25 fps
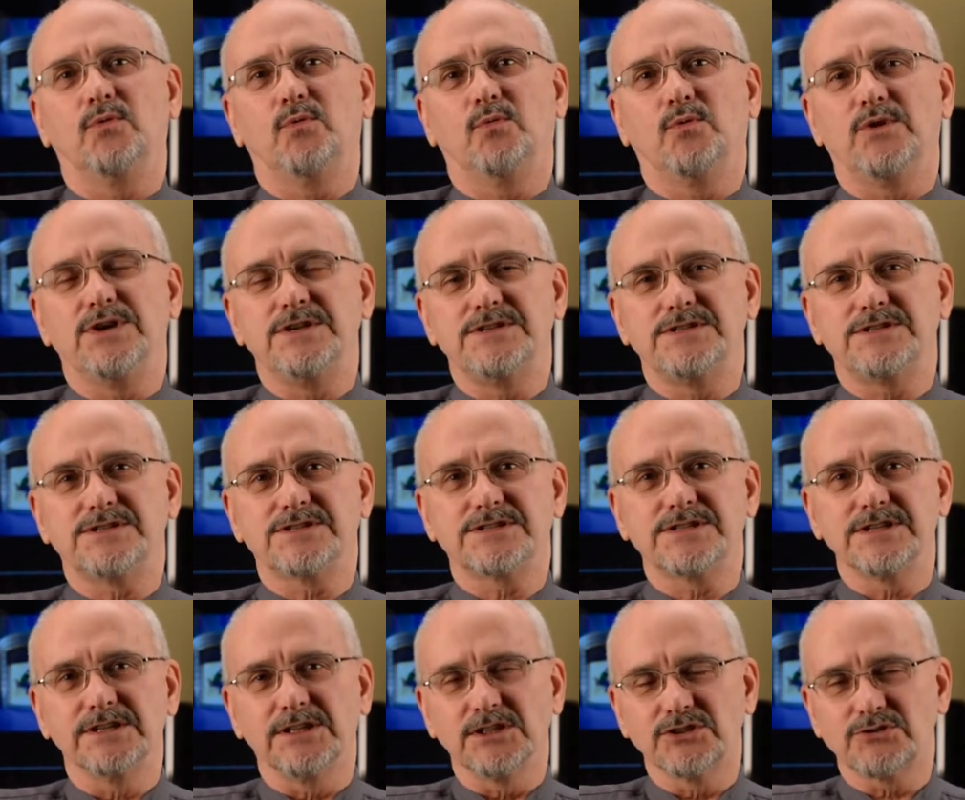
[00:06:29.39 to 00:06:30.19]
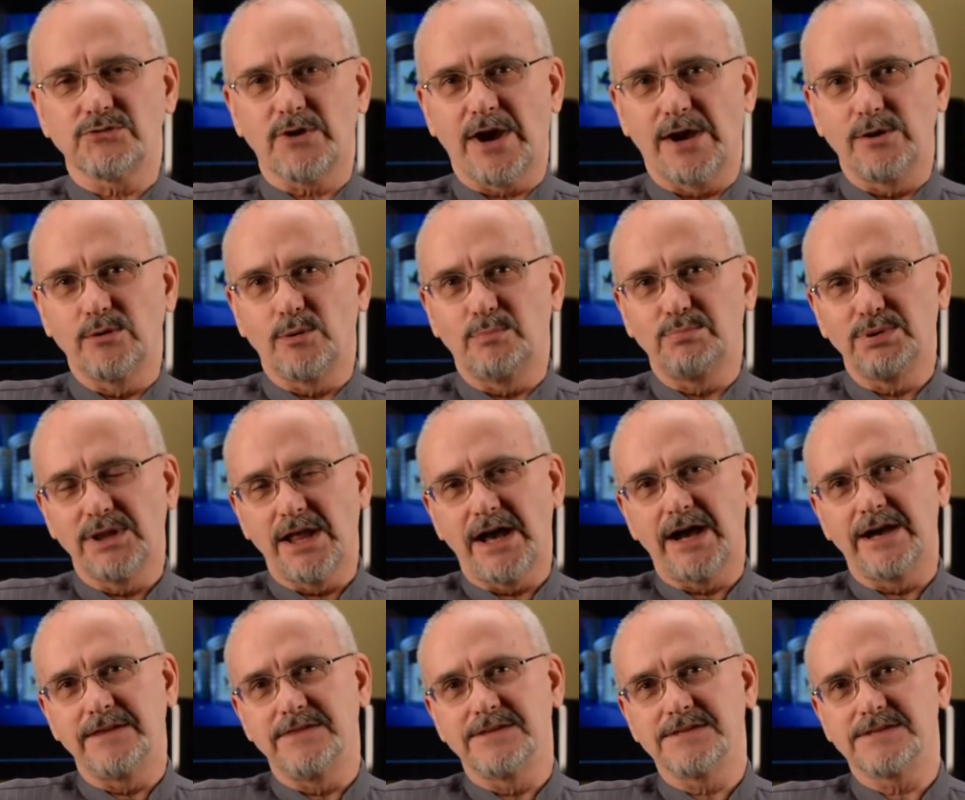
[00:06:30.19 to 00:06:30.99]
we still try to
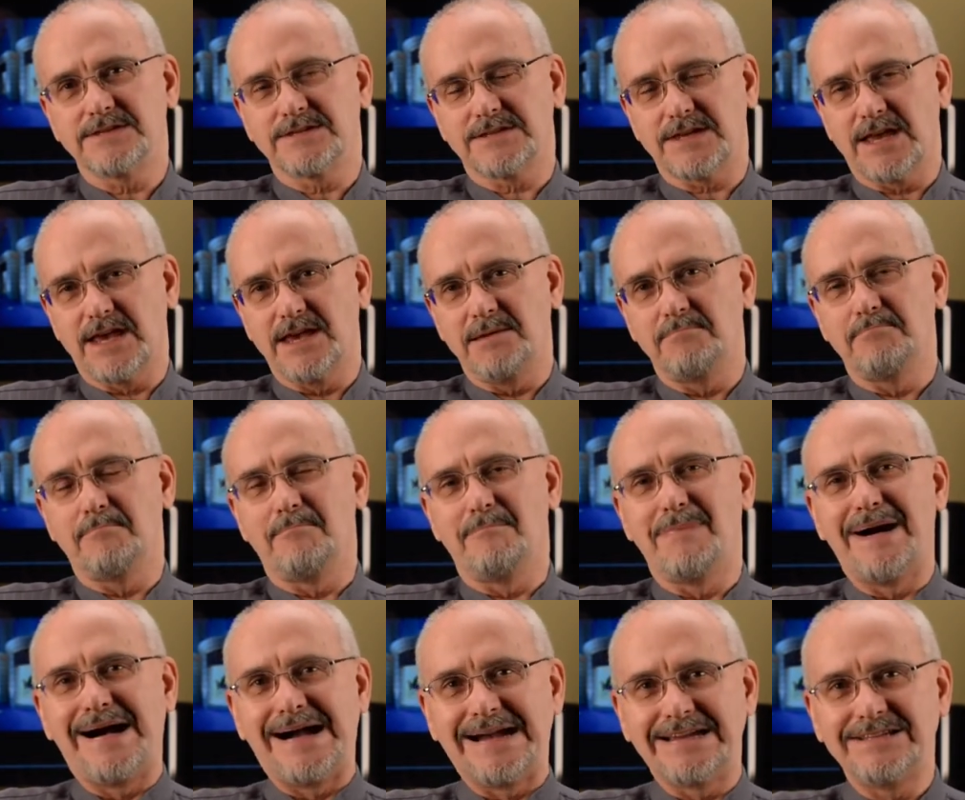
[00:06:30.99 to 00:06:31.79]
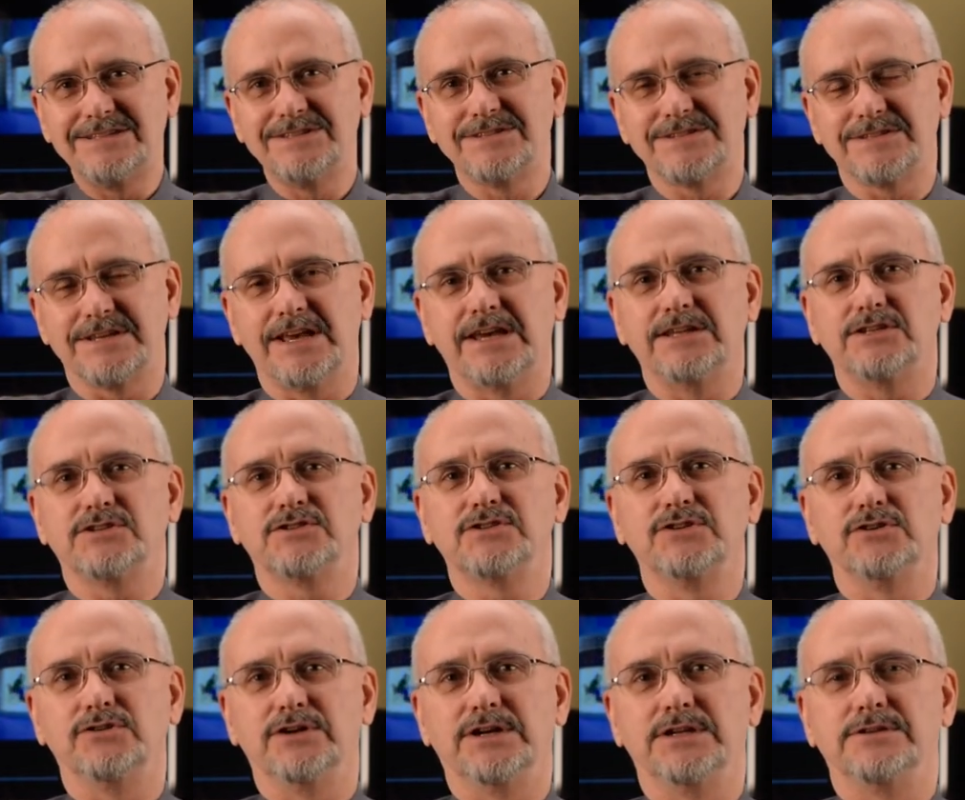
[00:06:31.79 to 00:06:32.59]
apply the same
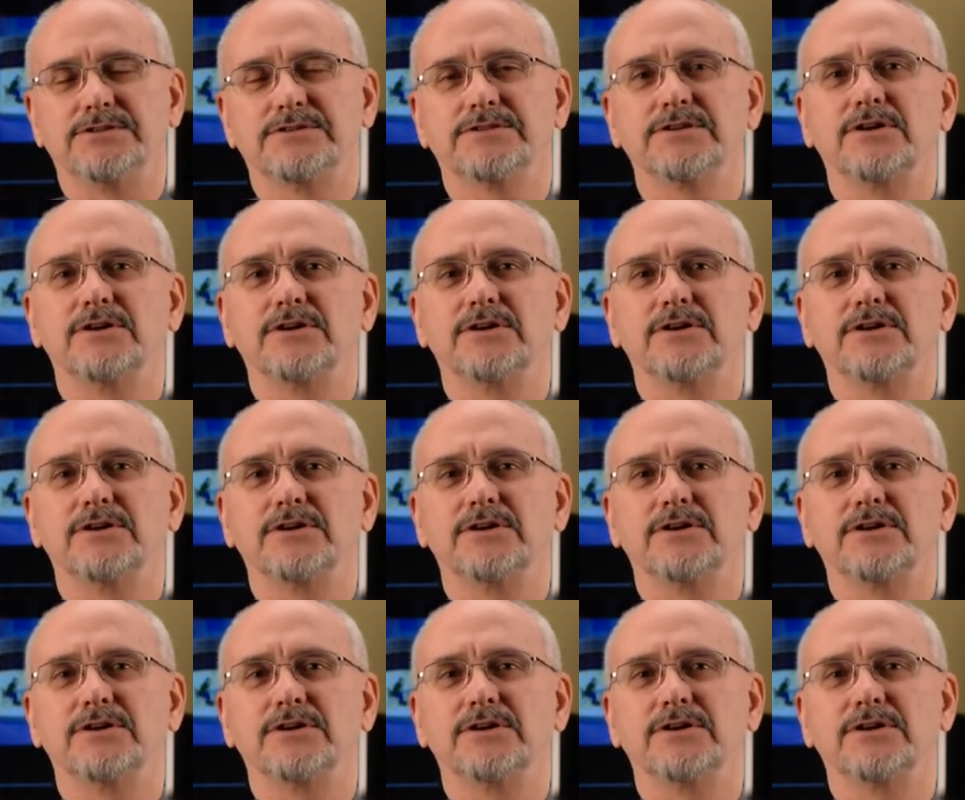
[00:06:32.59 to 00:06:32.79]
mindset to it.